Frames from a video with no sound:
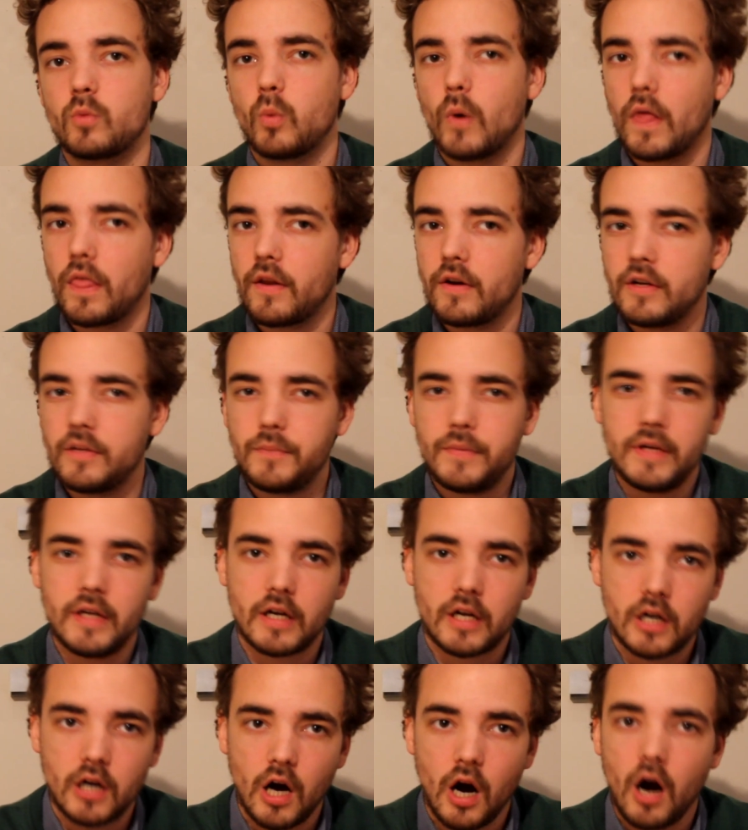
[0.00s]
Whether it be
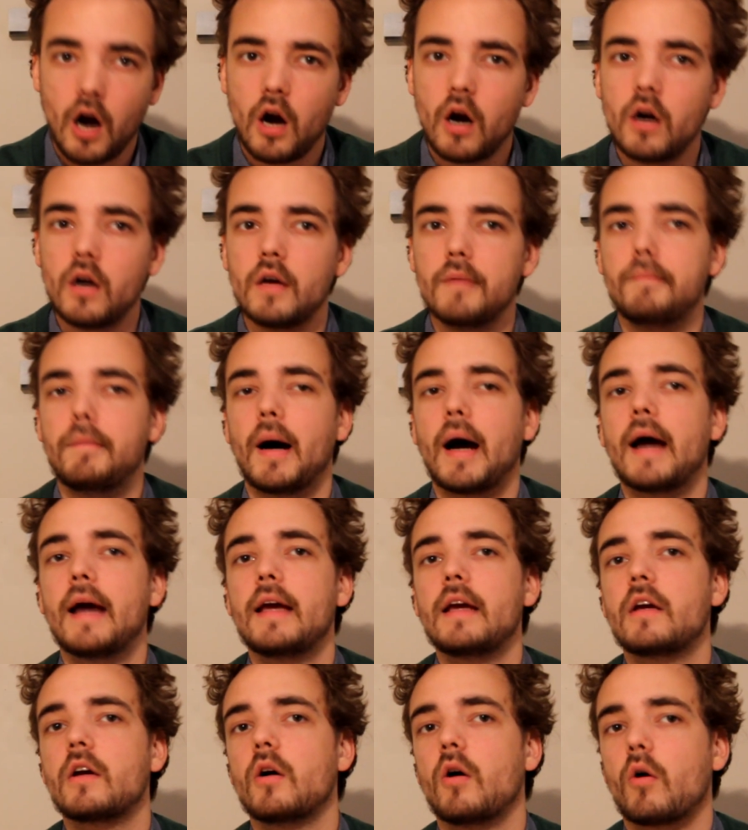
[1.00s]
a car, a
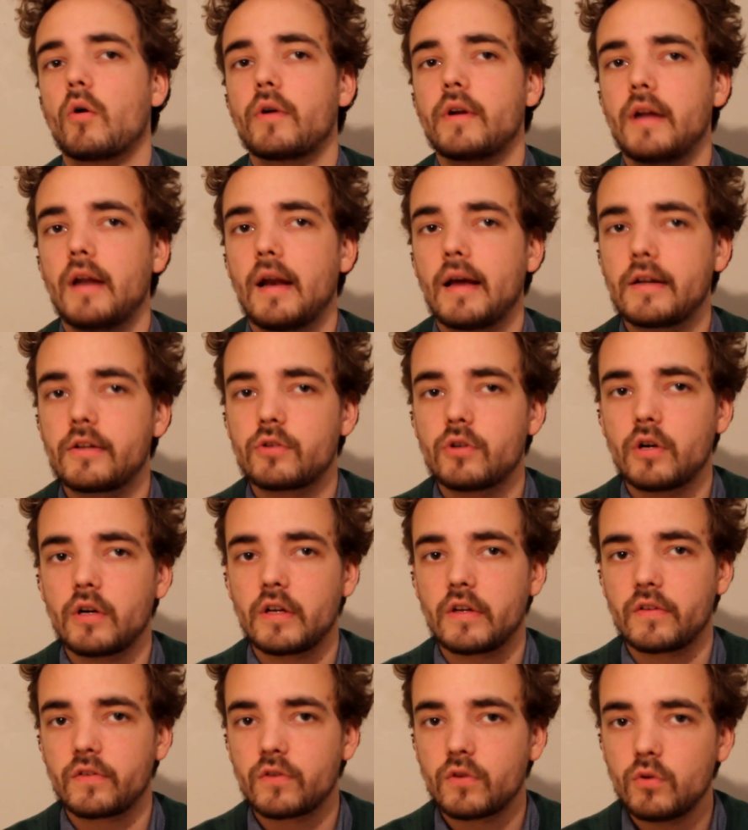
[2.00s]
bike or an
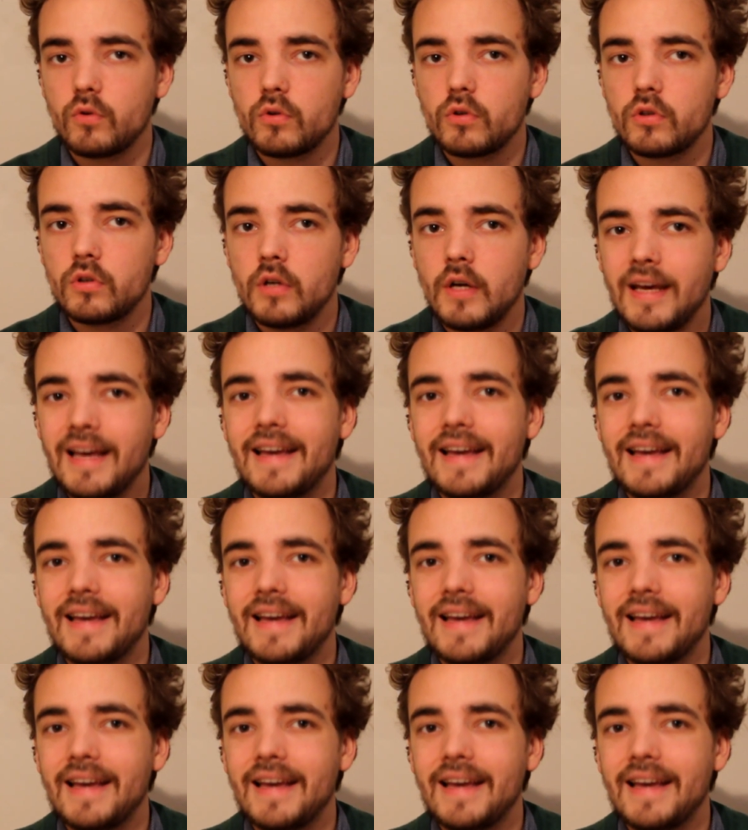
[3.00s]
electronic scooter,